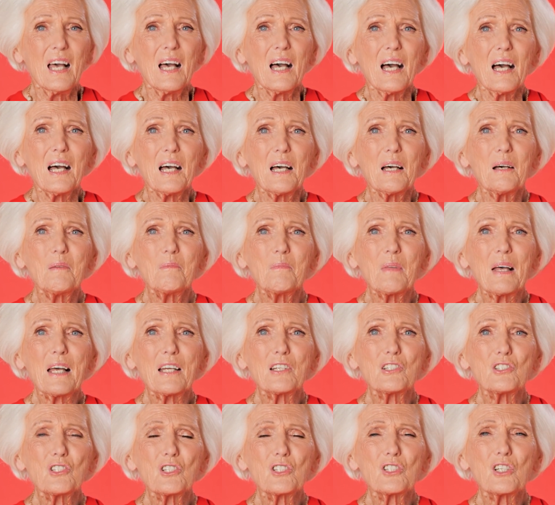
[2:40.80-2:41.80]

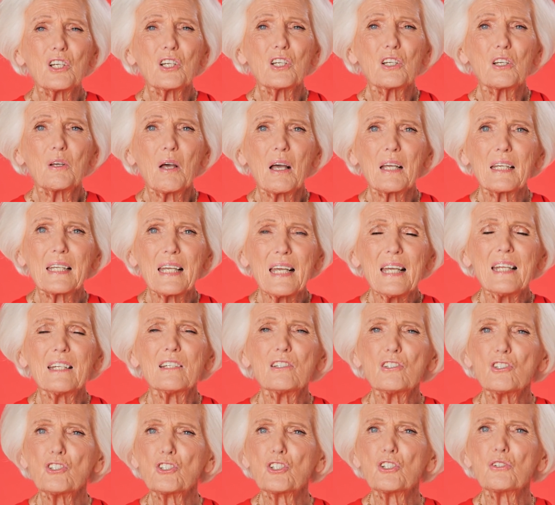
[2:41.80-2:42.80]
And
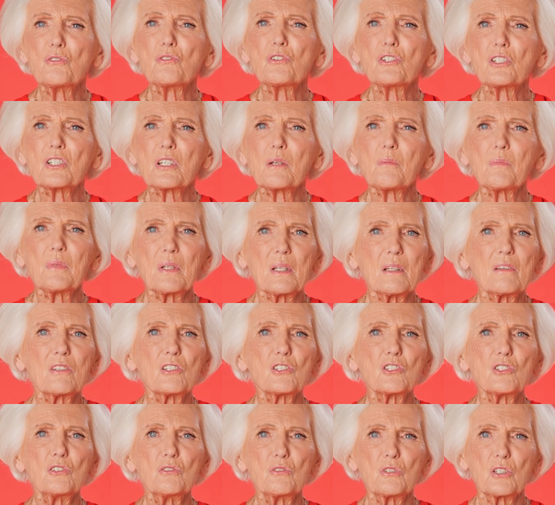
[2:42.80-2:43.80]
again, choose something
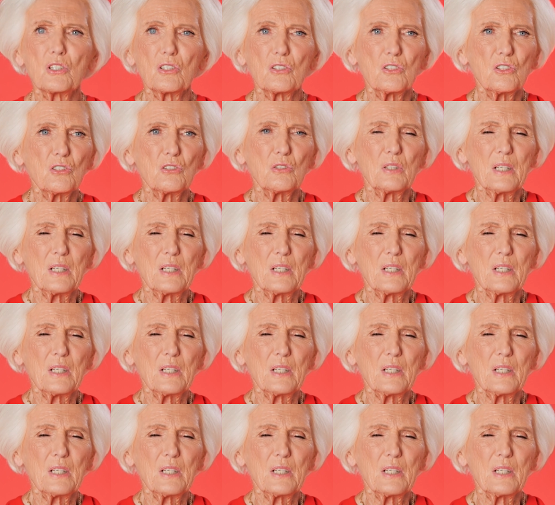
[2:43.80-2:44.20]
that you can do